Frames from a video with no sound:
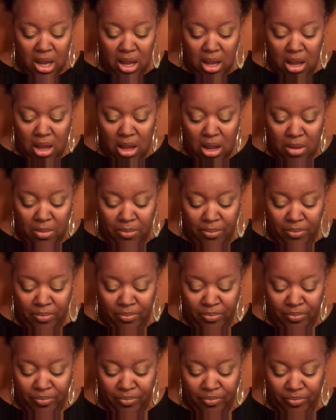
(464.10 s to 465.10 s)
I'm
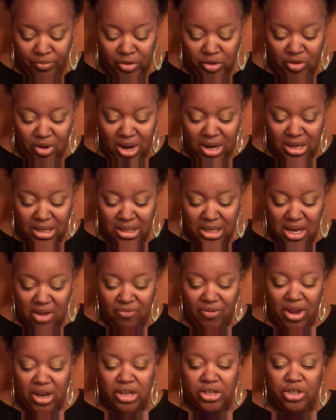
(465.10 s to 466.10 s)
trying to see
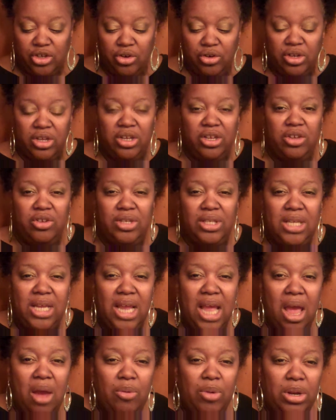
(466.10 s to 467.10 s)
if I can show you. You see
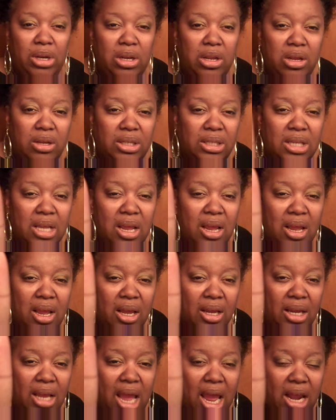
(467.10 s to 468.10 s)
how it looks
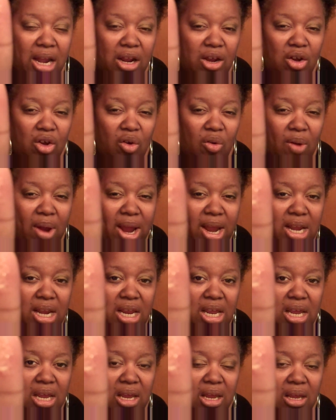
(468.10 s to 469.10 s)
kind of
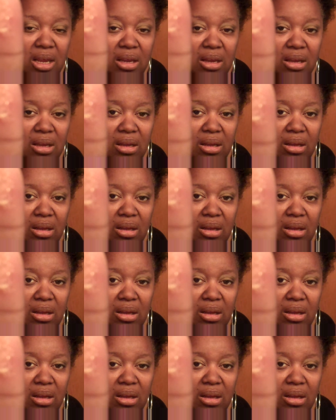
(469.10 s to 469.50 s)
grainy?